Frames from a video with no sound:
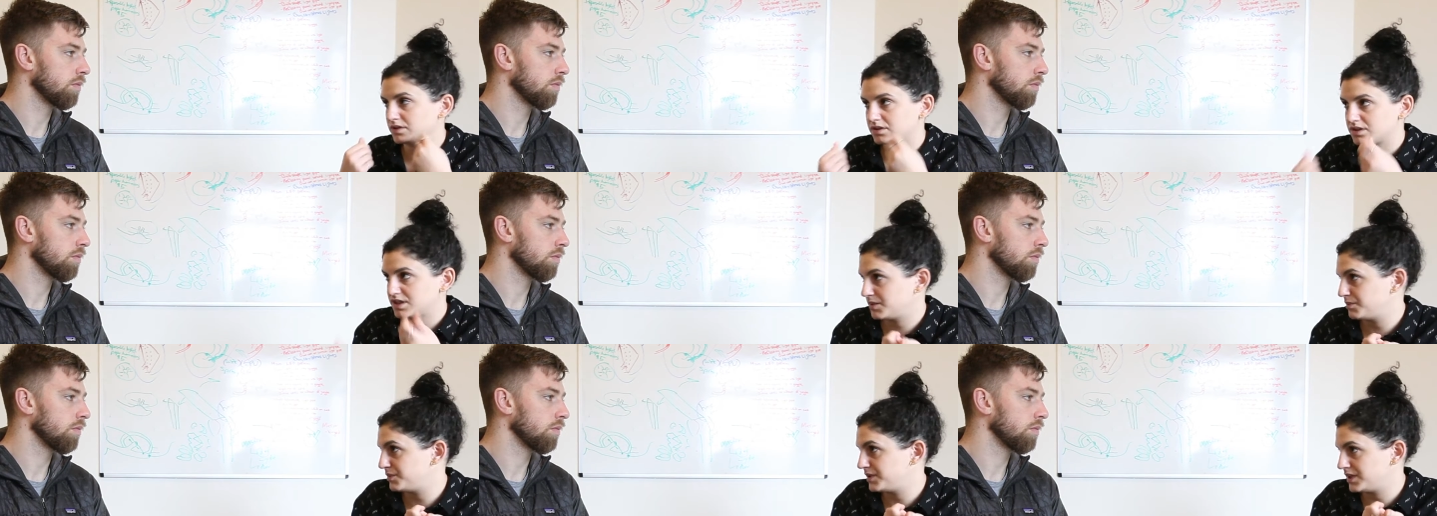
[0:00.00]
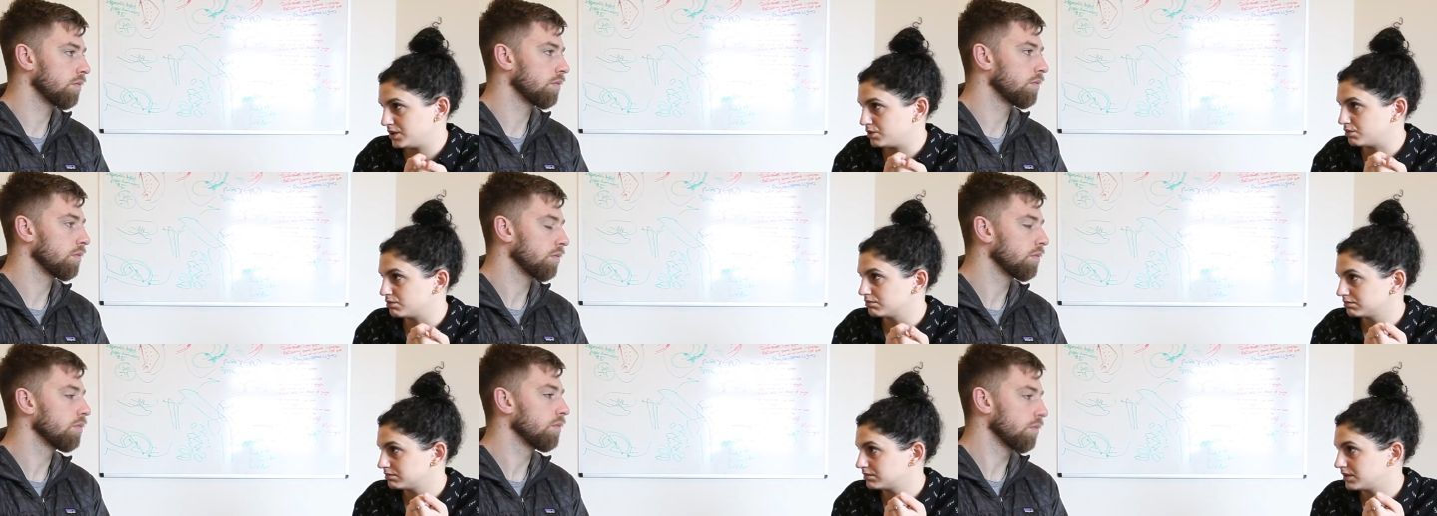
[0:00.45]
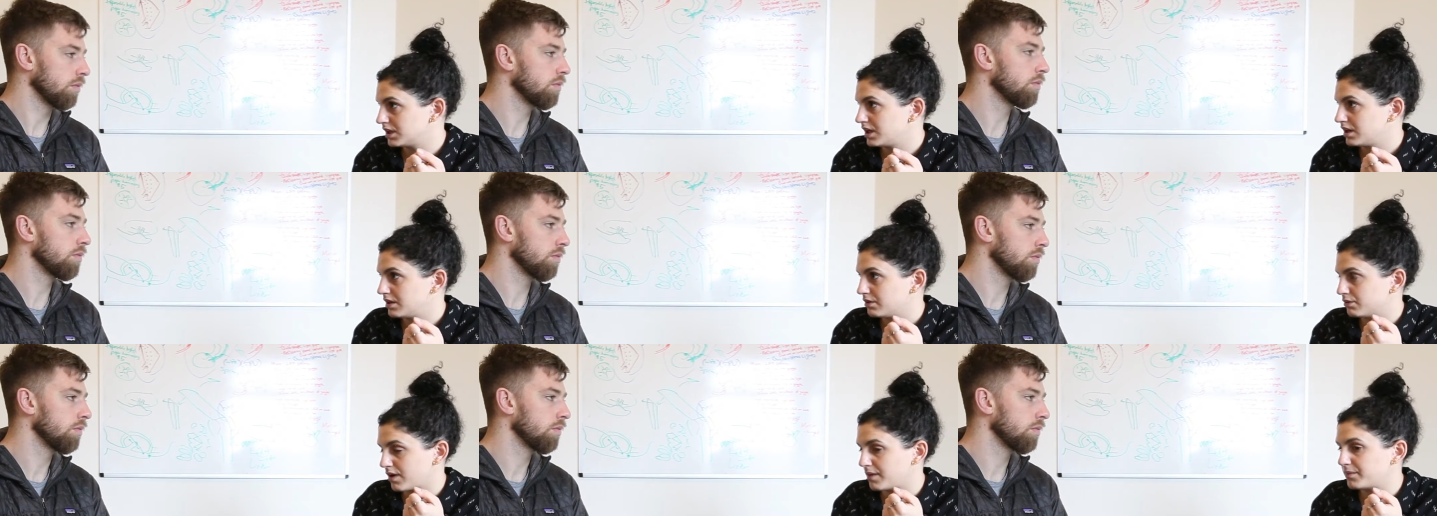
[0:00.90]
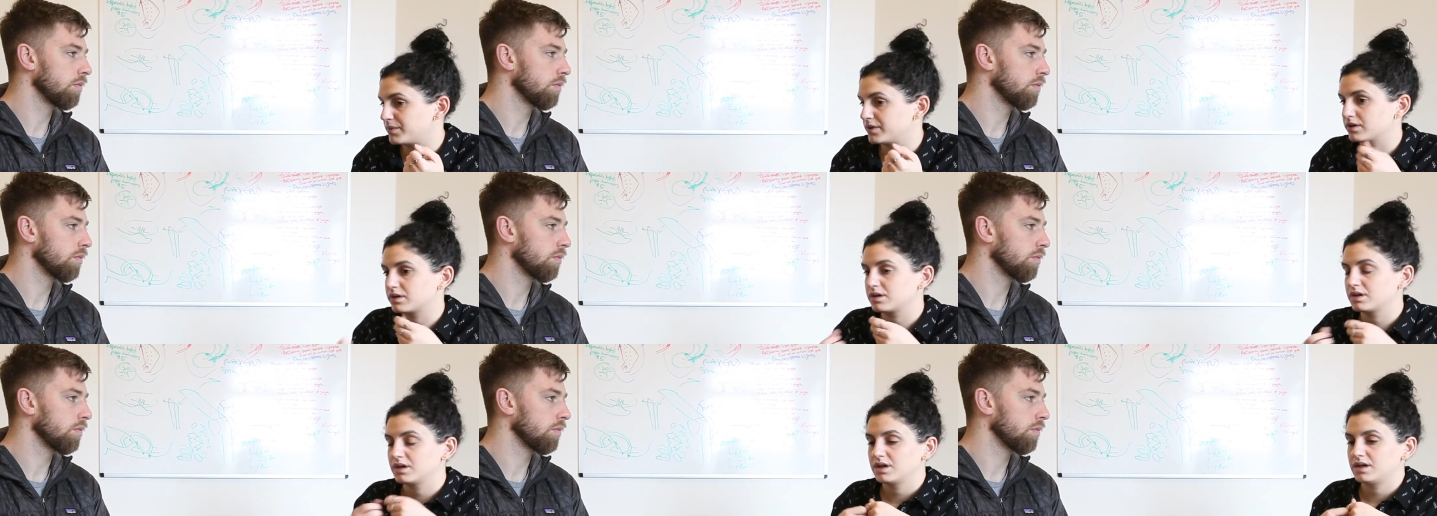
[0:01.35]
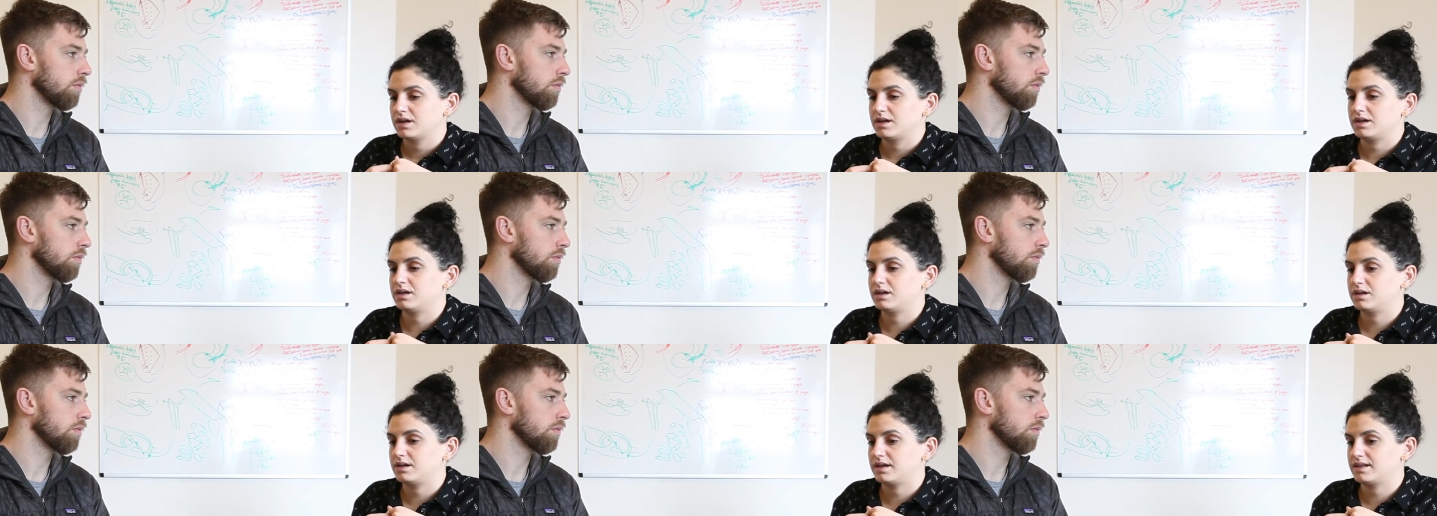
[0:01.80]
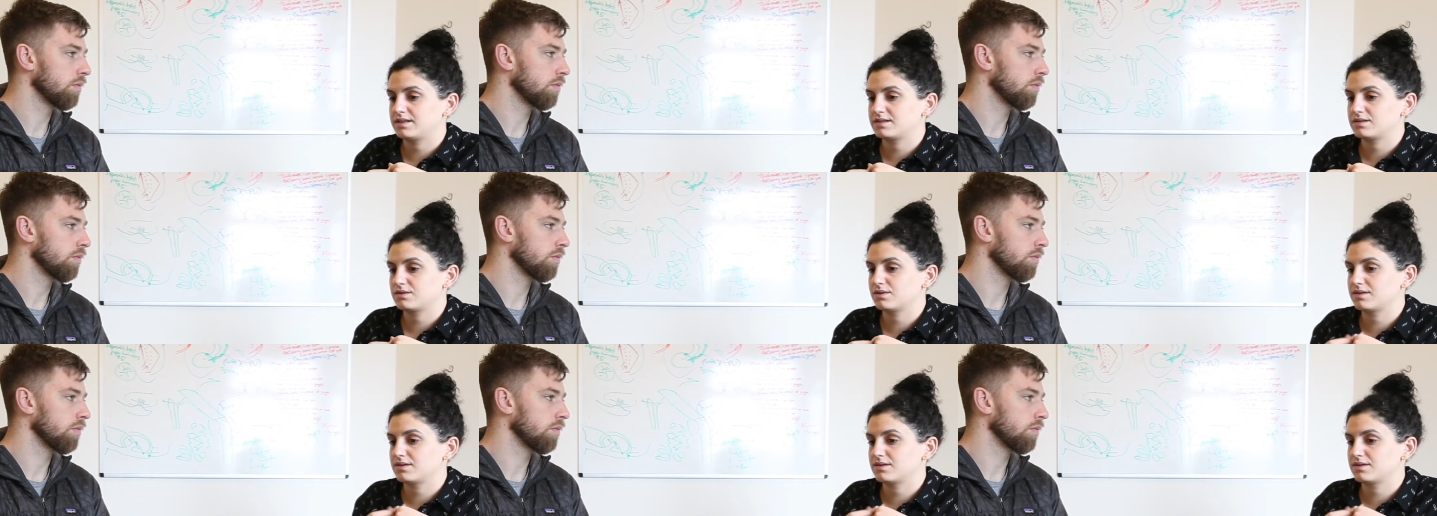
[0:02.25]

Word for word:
Speaker 1: TPU mm-hmm. rubber uh, and so